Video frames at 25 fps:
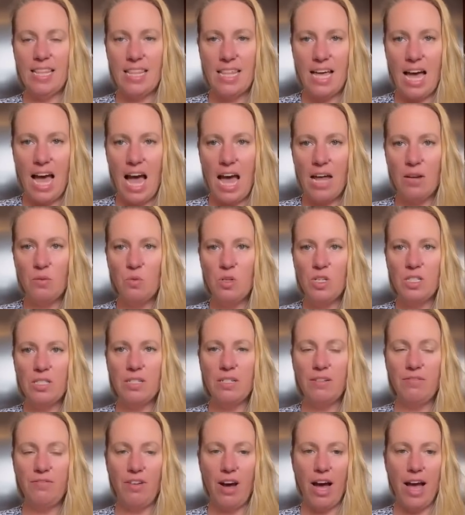That was
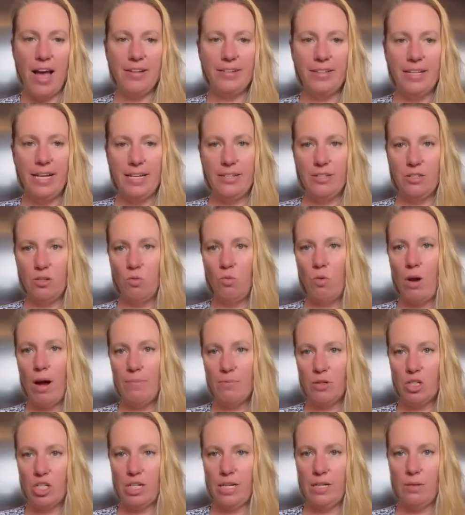the violent
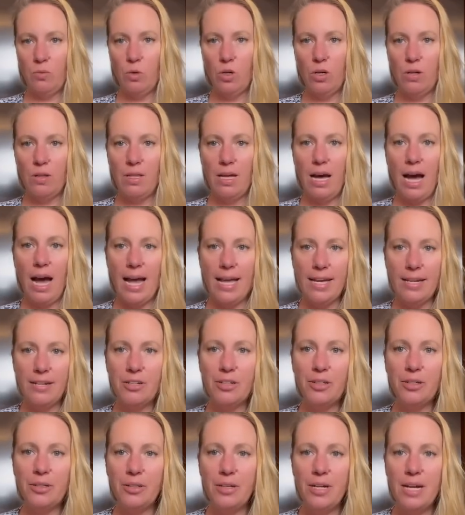eruption where the
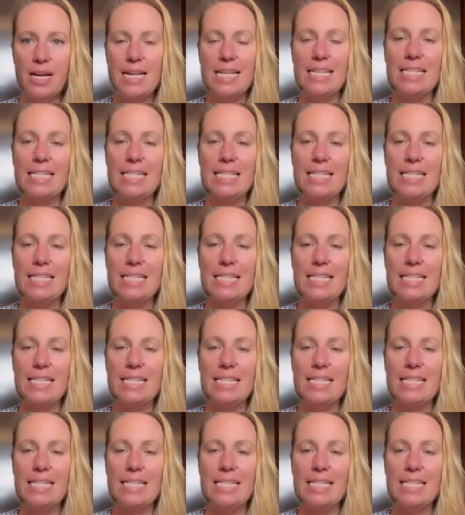hiker